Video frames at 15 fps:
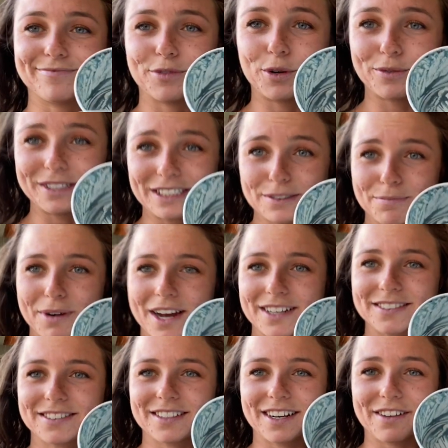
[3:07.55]
Were we
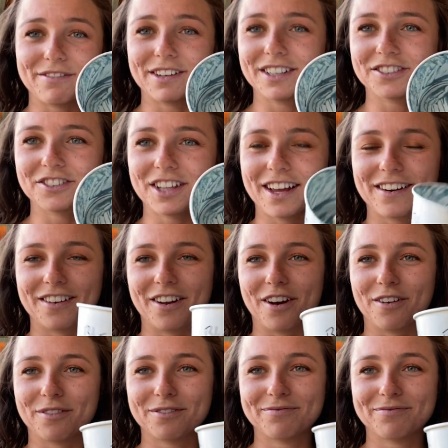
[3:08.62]
surprised that I finished that? No.